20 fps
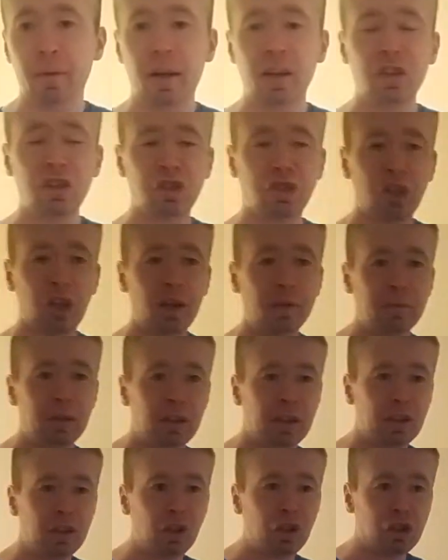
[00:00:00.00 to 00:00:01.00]
and in
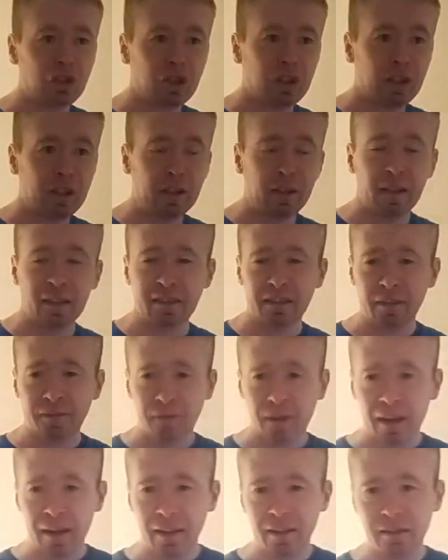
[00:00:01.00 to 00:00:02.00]
Germany, usually it's the
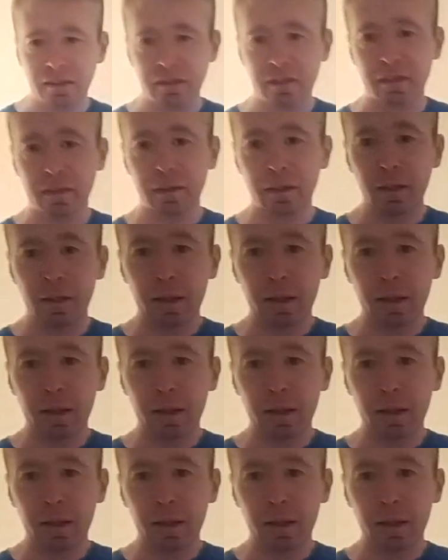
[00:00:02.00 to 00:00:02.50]
fans